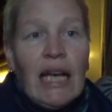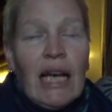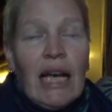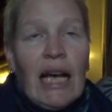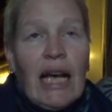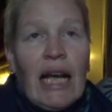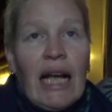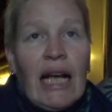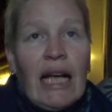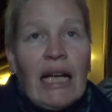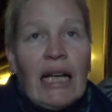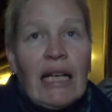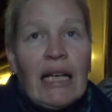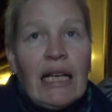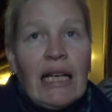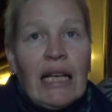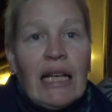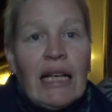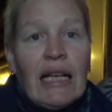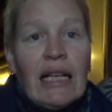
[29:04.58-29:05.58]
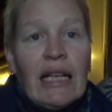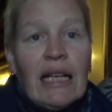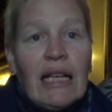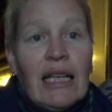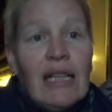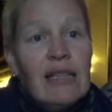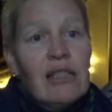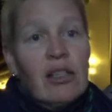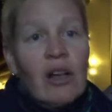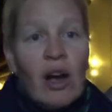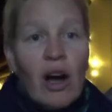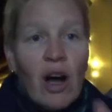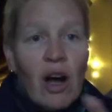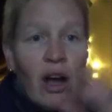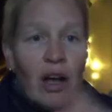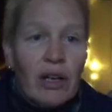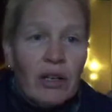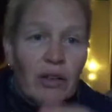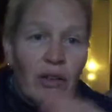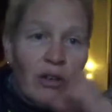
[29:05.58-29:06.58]
and it's
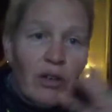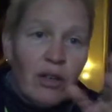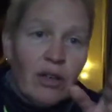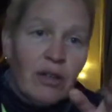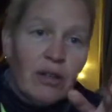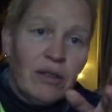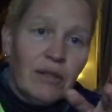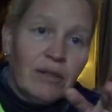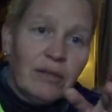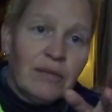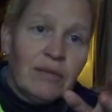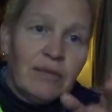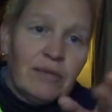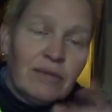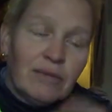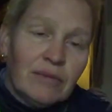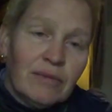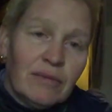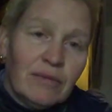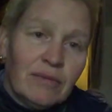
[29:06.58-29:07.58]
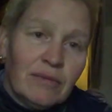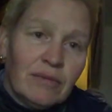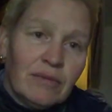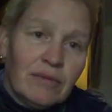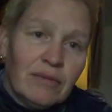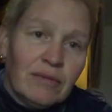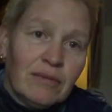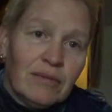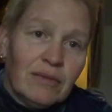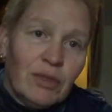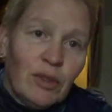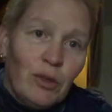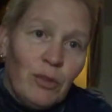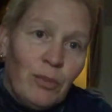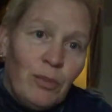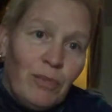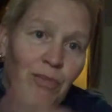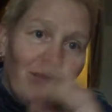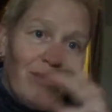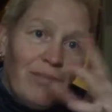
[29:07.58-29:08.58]
harder to
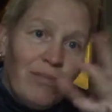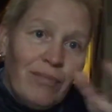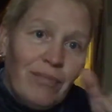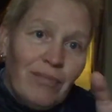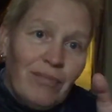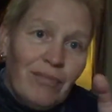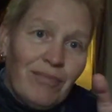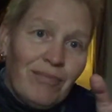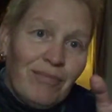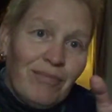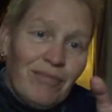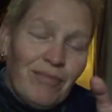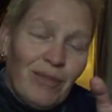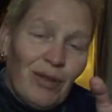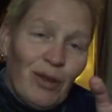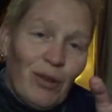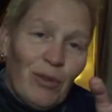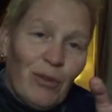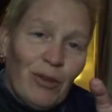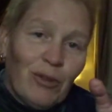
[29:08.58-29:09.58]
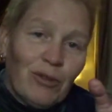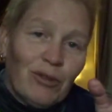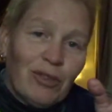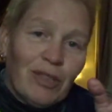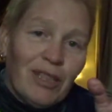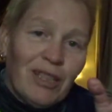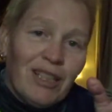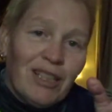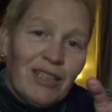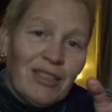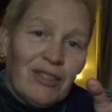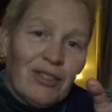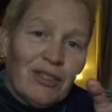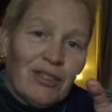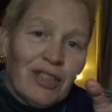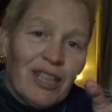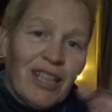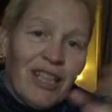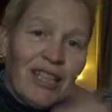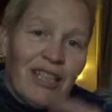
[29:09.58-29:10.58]
almost in this
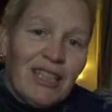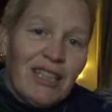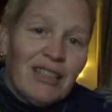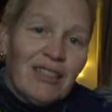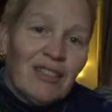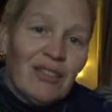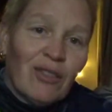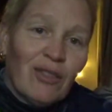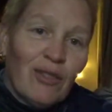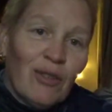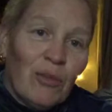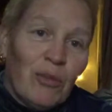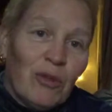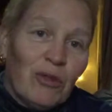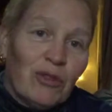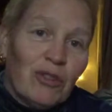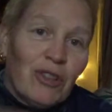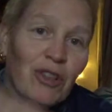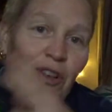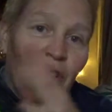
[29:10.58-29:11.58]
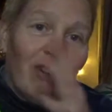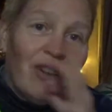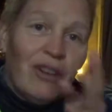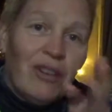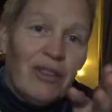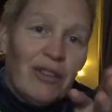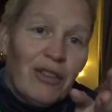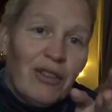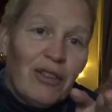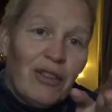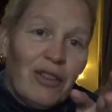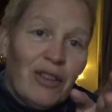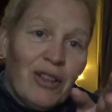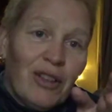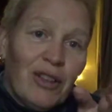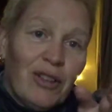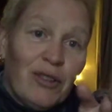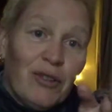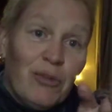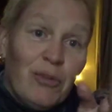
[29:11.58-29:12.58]
society, it's almost harder
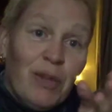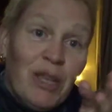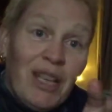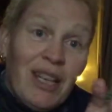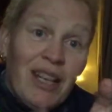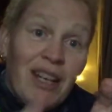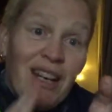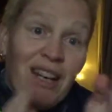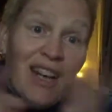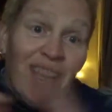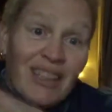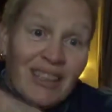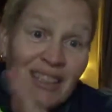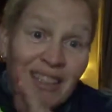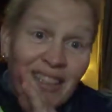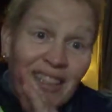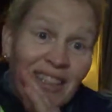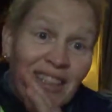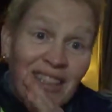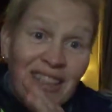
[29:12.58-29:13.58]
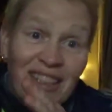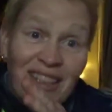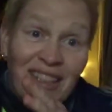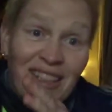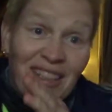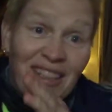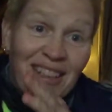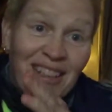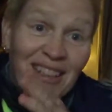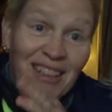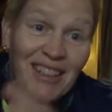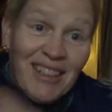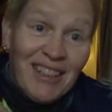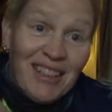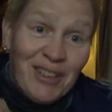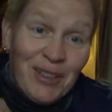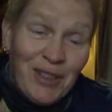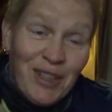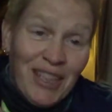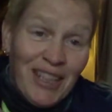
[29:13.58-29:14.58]
to be not
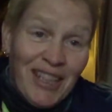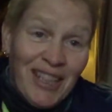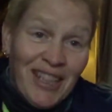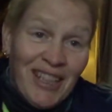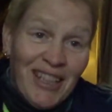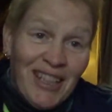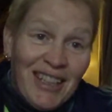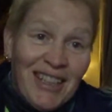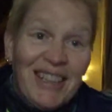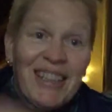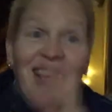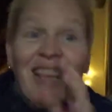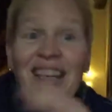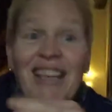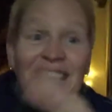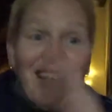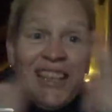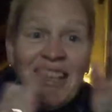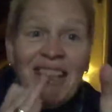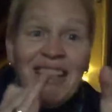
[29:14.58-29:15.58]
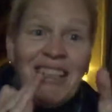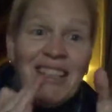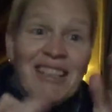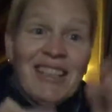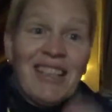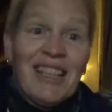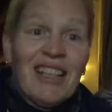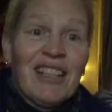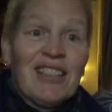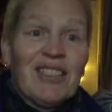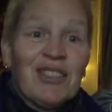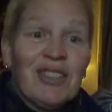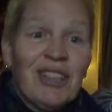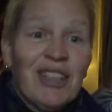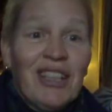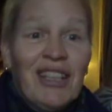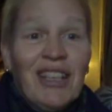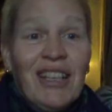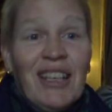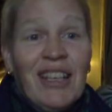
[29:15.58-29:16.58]
drinking than it is
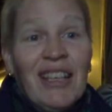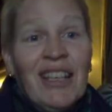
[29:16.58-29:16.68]
actually.